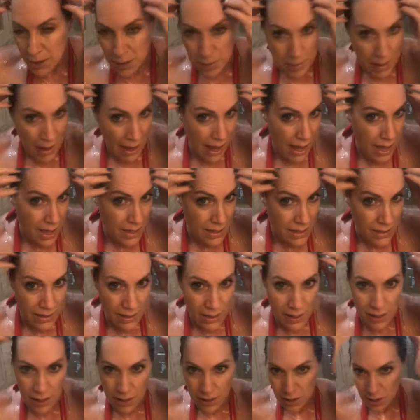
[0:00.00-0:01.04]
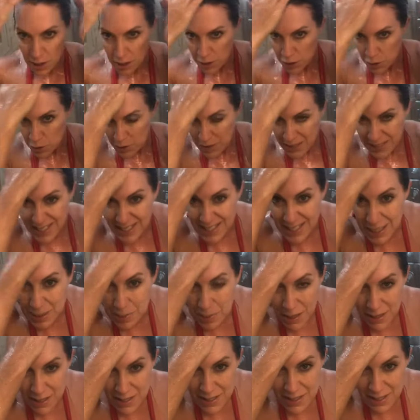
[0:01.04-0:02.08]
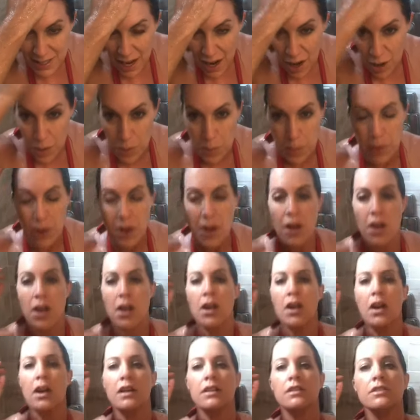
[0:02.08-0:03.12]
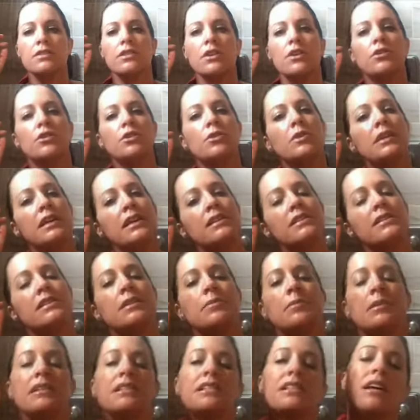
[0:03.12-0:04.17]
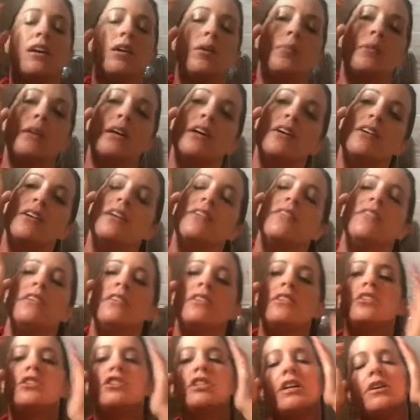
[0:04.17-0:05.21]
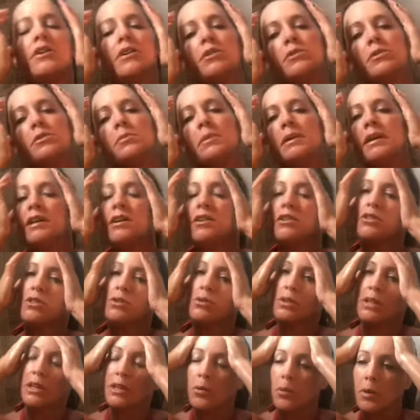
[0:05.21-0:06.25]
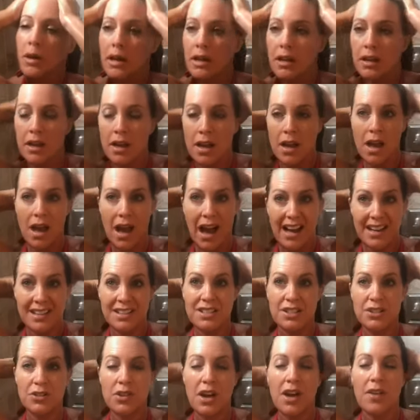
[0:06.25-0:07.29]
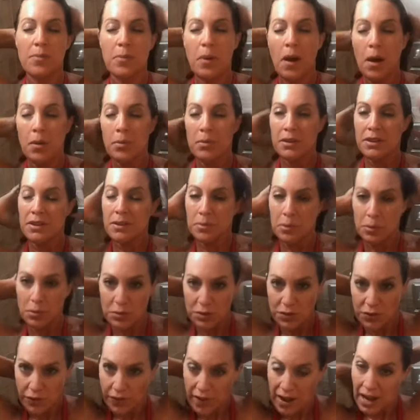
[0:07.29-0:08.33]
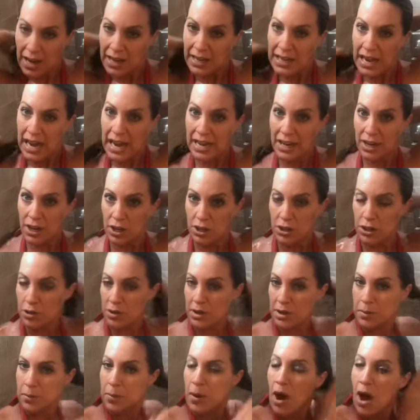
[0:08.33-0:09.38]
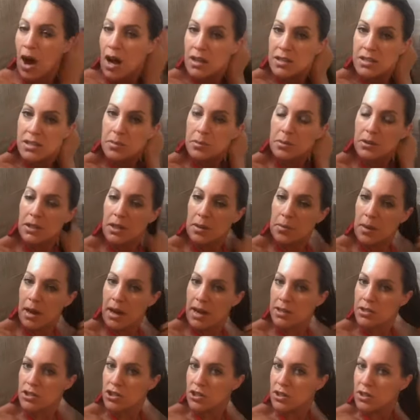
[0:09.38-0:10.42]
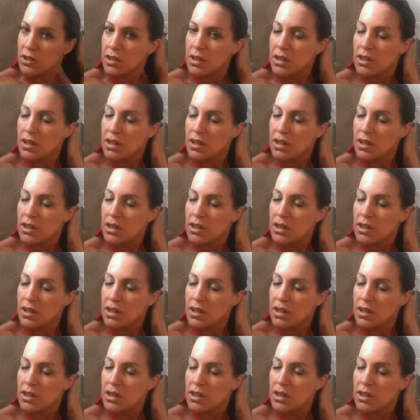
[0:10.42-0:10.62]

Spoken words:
bad in here, and you could see my scalp. And so you can't see my scalp now, even in the shower with my hair soaking wet. I still have probably the most fine hair you can possibly imagine.